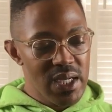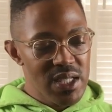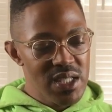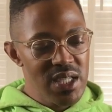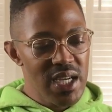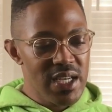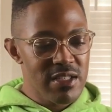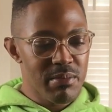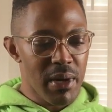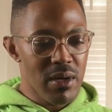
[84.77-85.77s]
She has
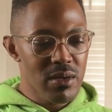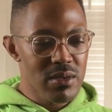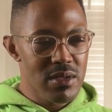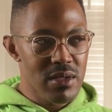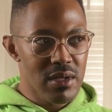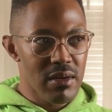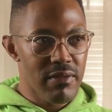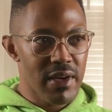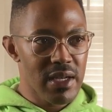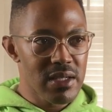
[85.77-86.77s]
sparkles on her
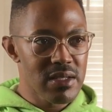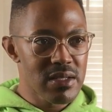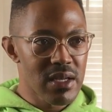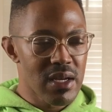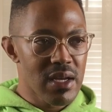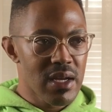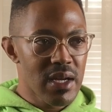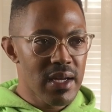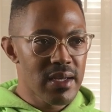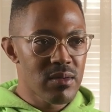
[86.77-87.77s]
face.
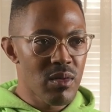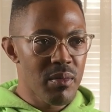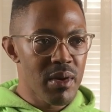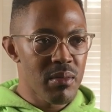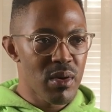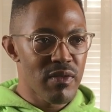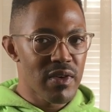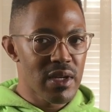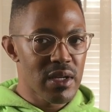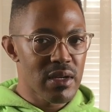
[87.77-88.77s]
I don't remember if
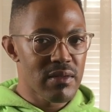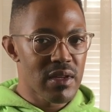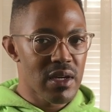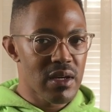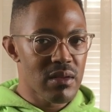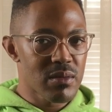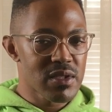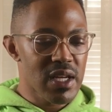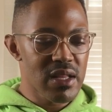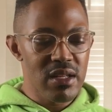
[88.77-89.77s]
any of the other ones.
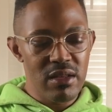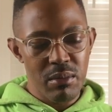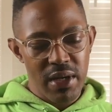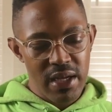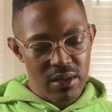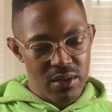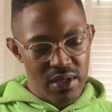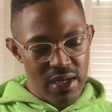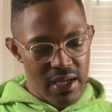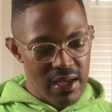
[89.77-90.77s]
I think the black girl
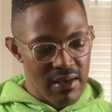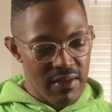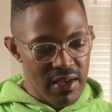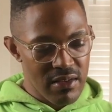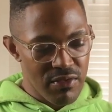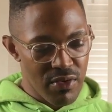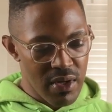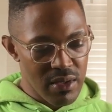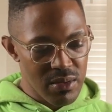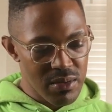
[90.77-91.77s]
that I have has
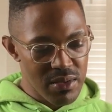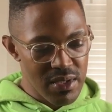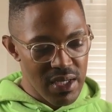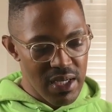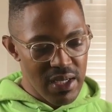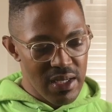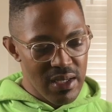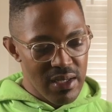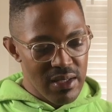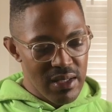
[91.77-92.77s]
freckles. I
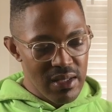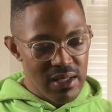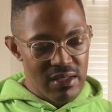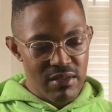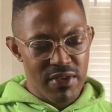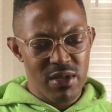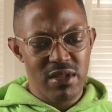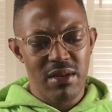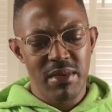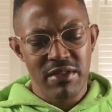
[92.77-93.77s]
think that's the first
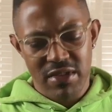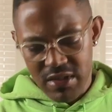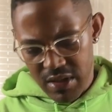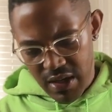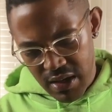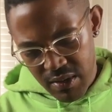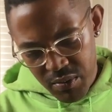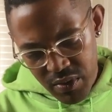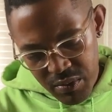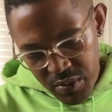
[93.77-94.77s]
time I had
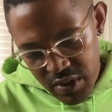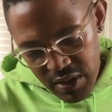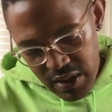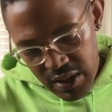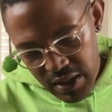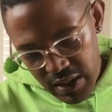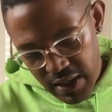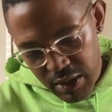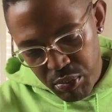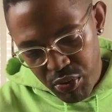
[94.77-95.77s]
one with
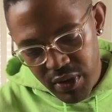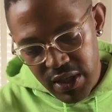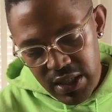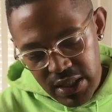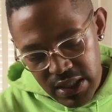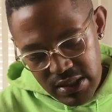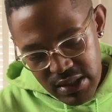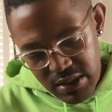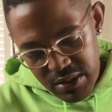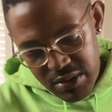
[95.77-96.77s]
like printed
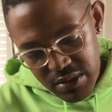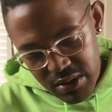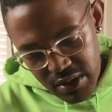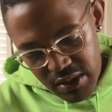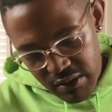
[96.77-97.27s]
details on her